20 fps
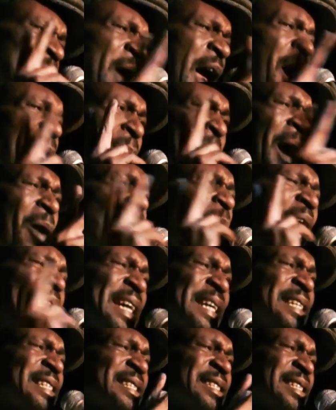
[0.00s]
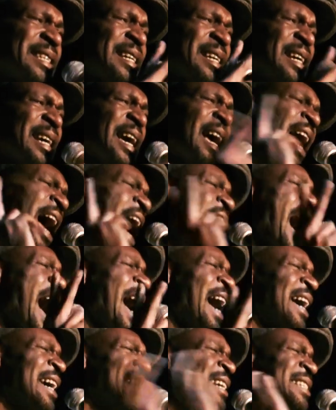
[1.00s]
around my waist.
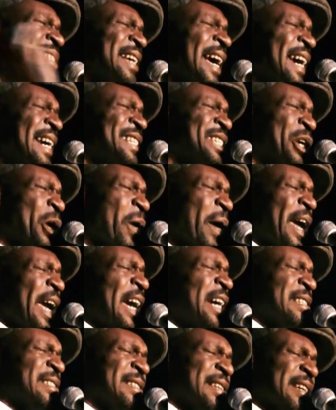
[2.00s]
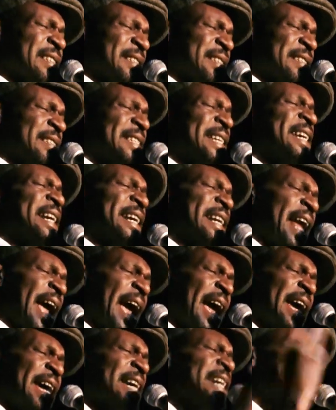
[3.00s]
I taste her ancestors'
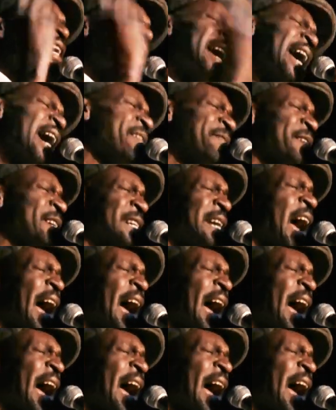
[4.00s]
DNA every